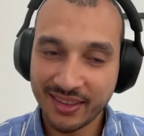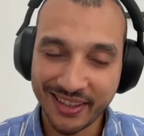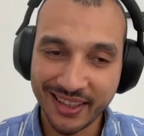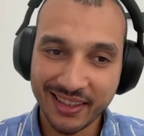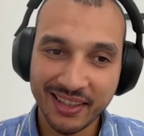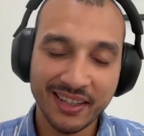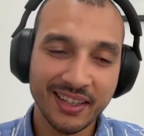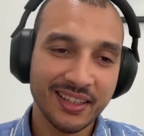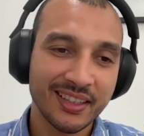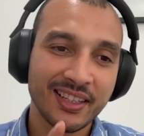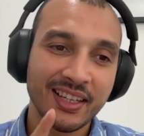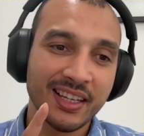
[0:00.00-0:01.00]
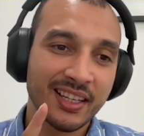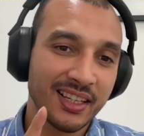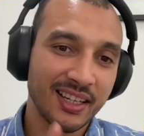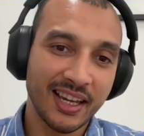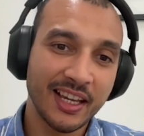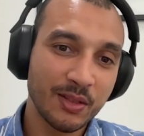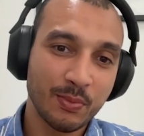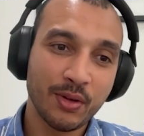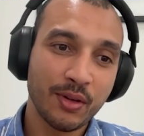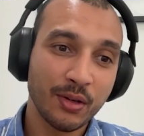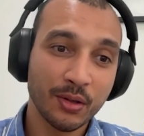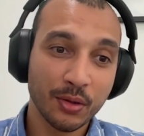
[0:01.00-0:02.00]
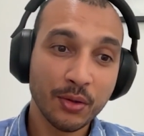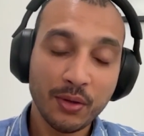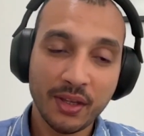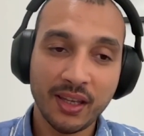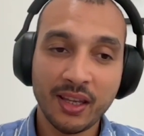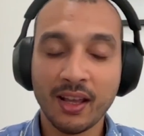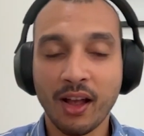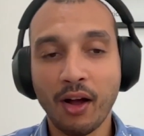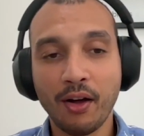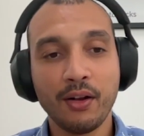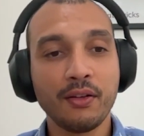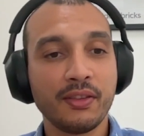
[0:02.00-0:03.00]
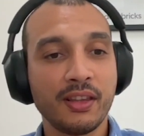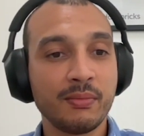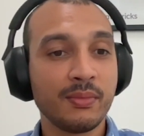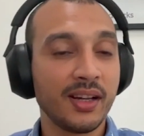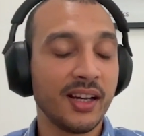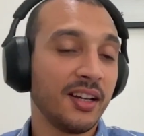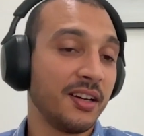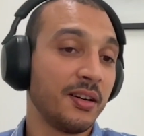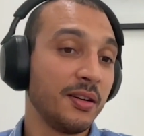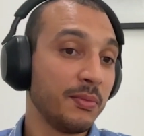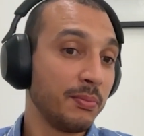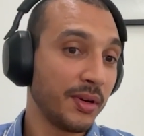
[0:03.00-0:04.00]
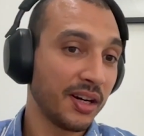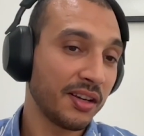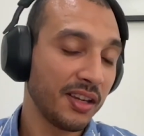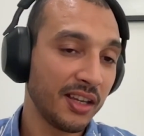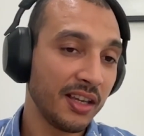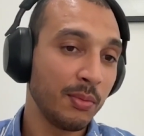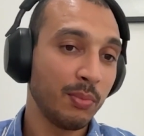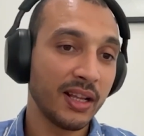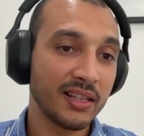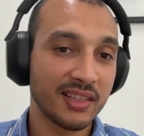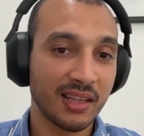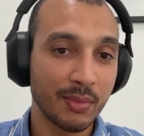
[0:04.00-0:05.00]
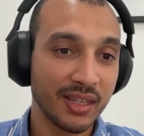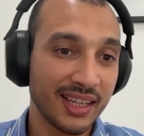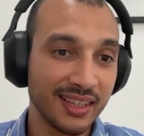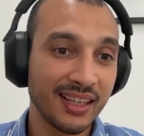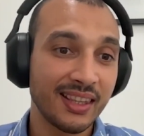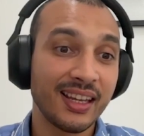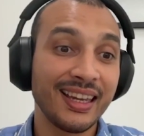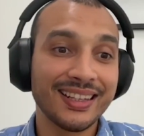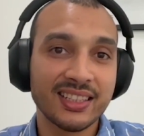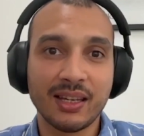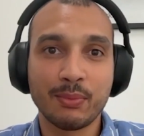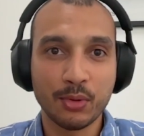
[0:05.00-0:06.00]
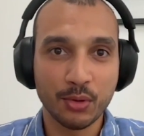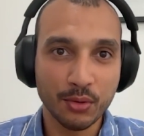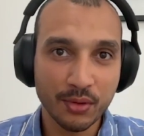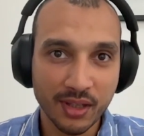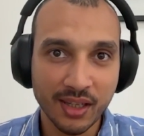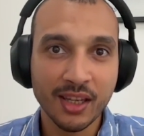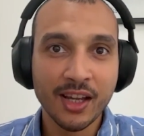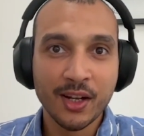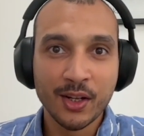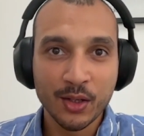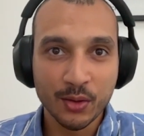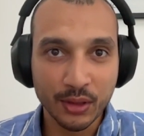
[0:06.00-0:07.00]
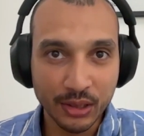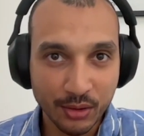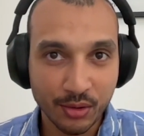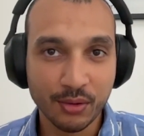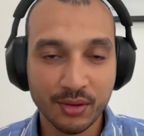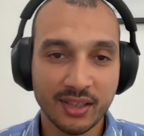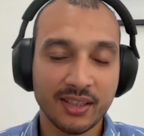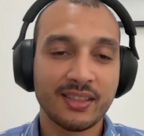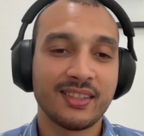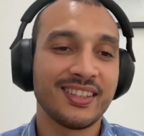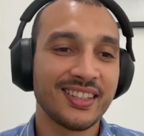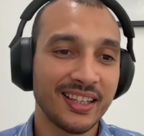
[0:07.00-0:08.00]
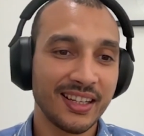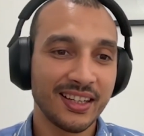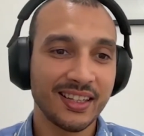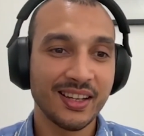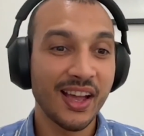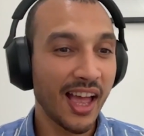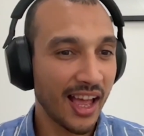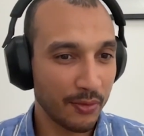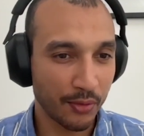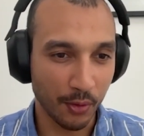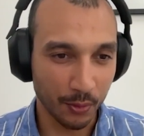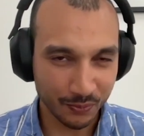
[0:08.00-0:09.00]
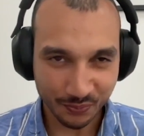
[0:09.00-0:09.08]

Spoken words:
Delta, Iceberg, Hoodie. All of them are Parquet plus some metadata, except Hoodie, which uses Avro.